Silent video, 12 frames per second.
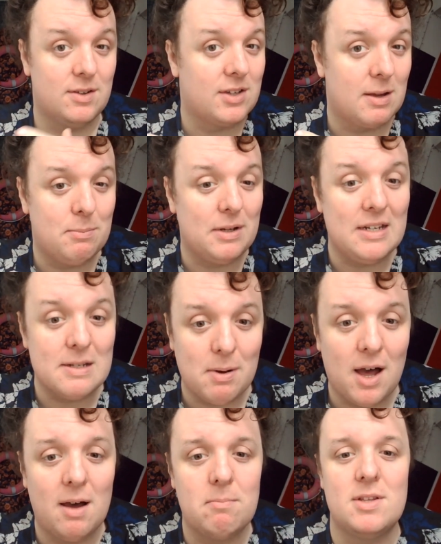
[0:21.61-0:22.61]
of company
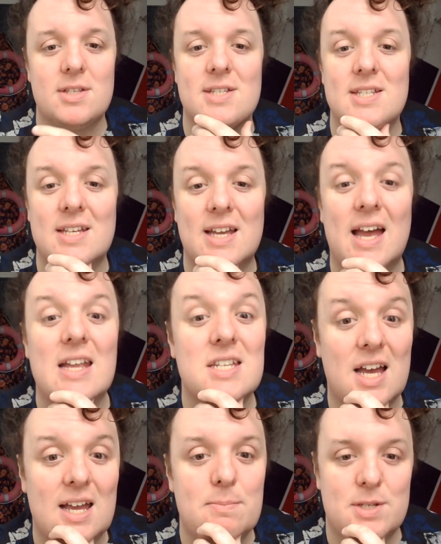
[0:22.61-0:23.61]
departments and
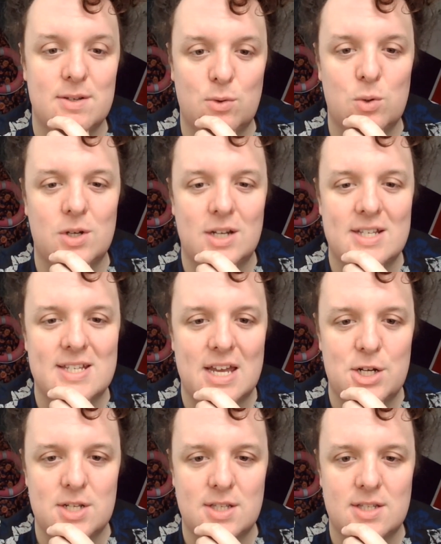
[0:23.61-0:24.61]
types of
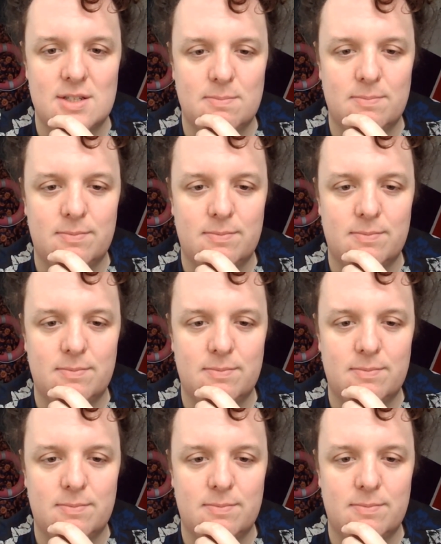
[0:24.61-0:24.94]
organization.